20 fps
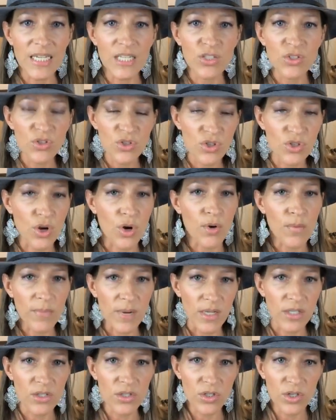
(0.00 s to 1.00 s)
in so
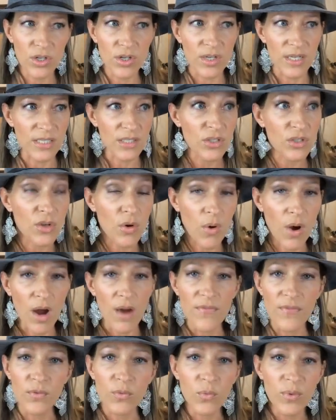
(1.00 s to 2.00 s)
much sugar and so
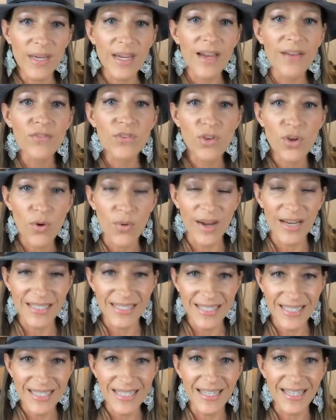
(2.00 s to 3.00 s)
often we have no
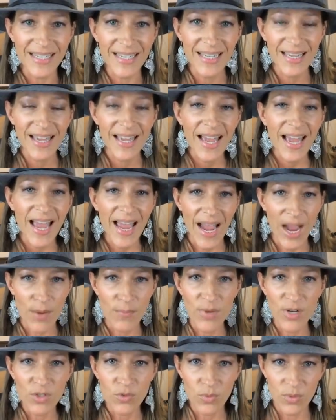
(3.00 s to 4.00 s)
idea how
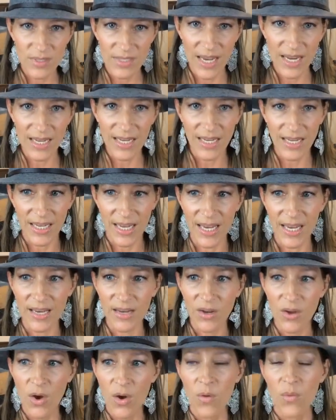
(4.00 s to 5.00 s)
much we're taking
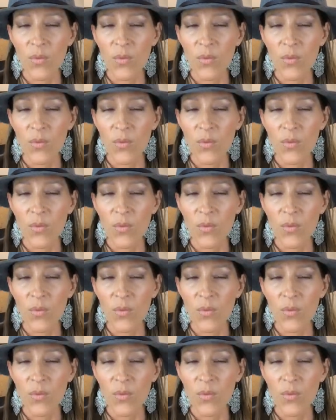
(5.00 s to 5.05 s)
in.